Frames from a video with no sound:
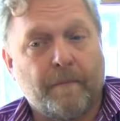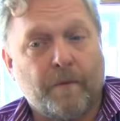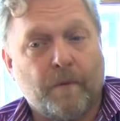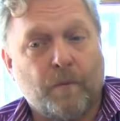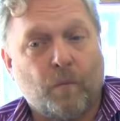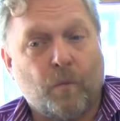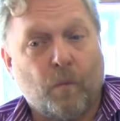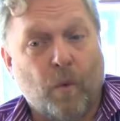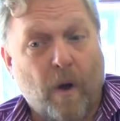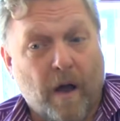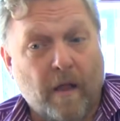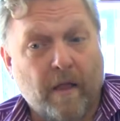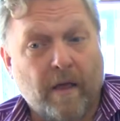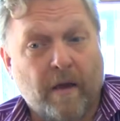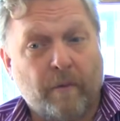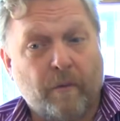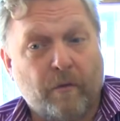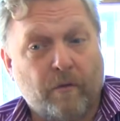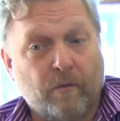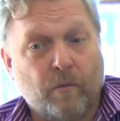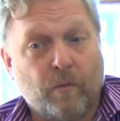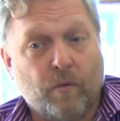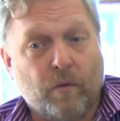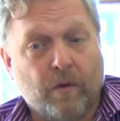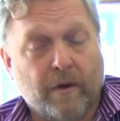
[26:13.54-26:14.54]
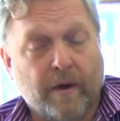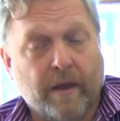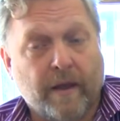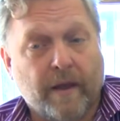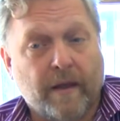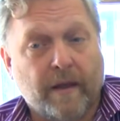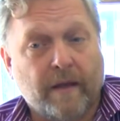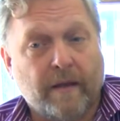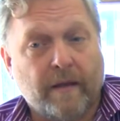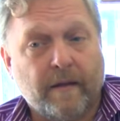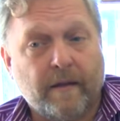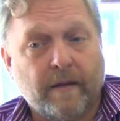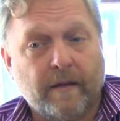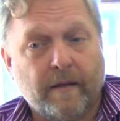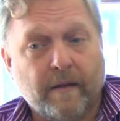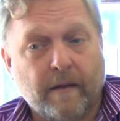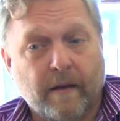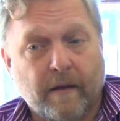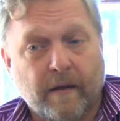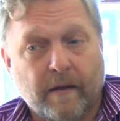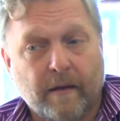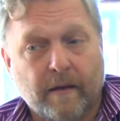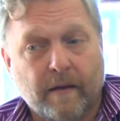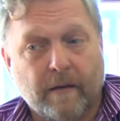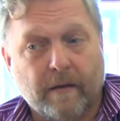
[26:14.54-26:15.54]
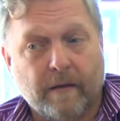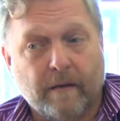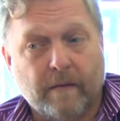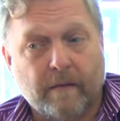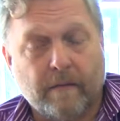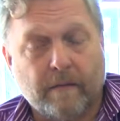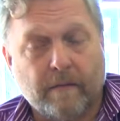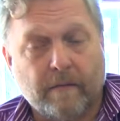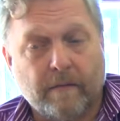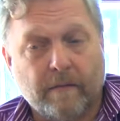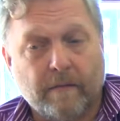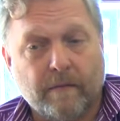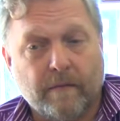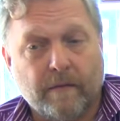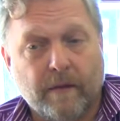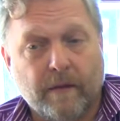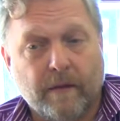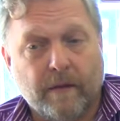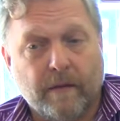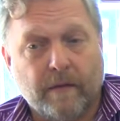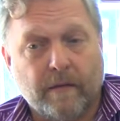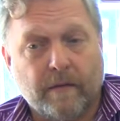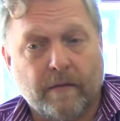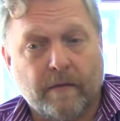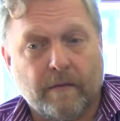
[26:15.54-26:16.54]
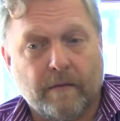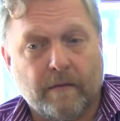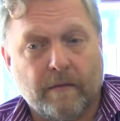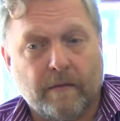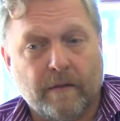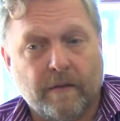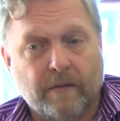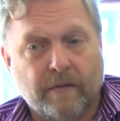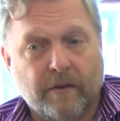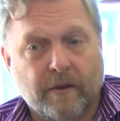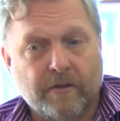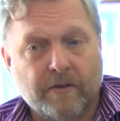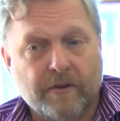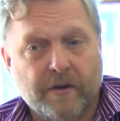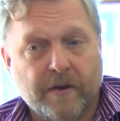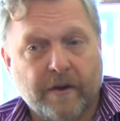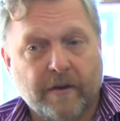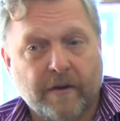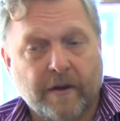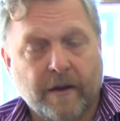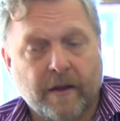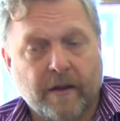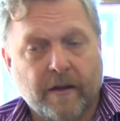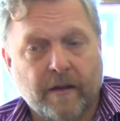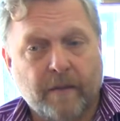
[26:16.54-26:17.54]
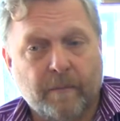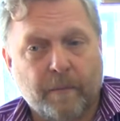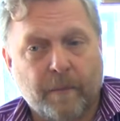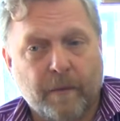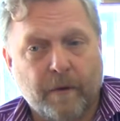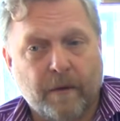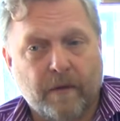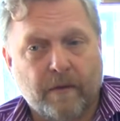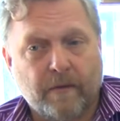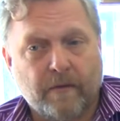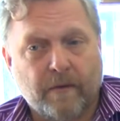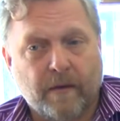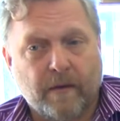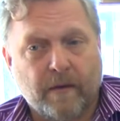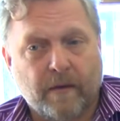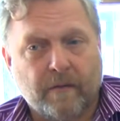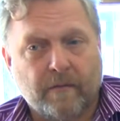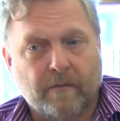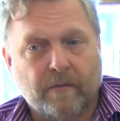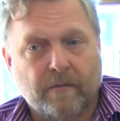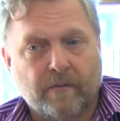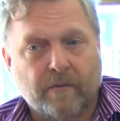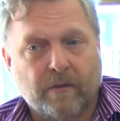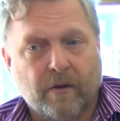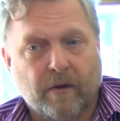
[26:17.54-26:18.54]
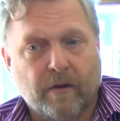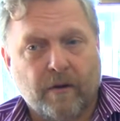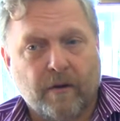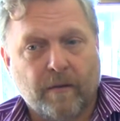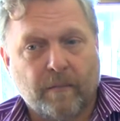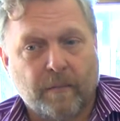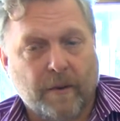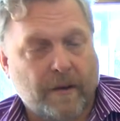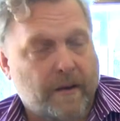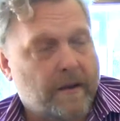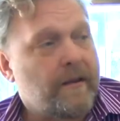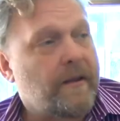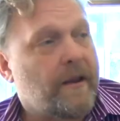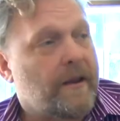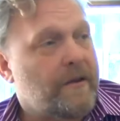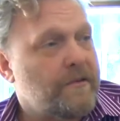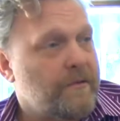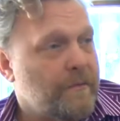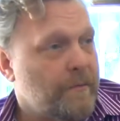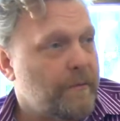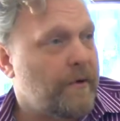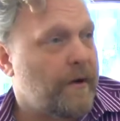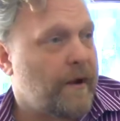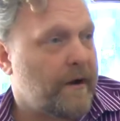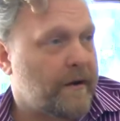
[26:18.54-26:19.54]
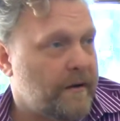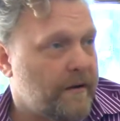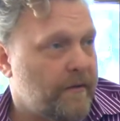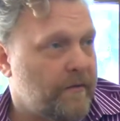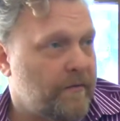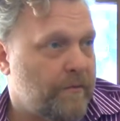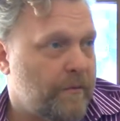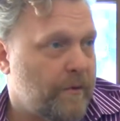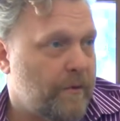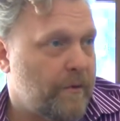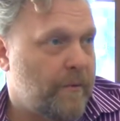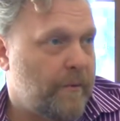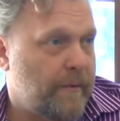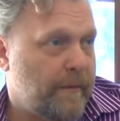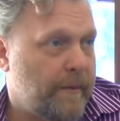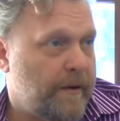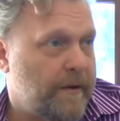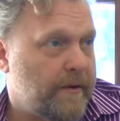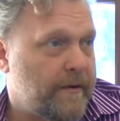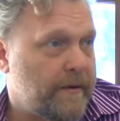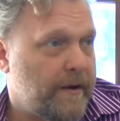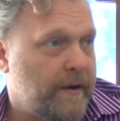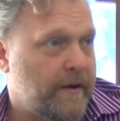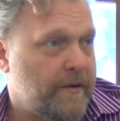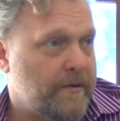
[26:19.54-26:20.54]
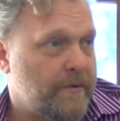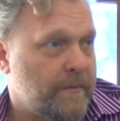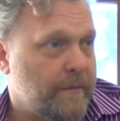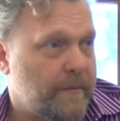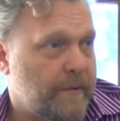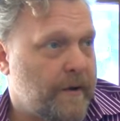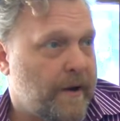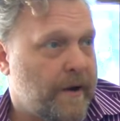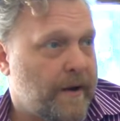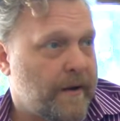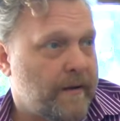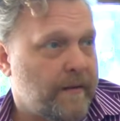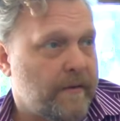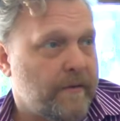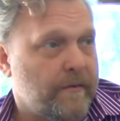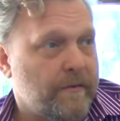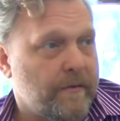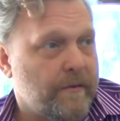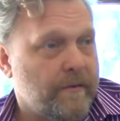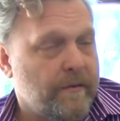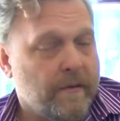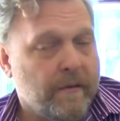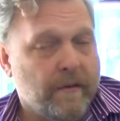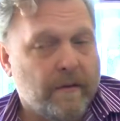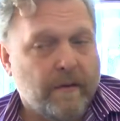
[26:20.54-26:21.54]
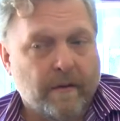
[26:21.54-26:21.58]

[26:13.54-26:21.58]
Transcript: while I was working uh, in these engineering companies, I started meditation practice, formal meditation practice.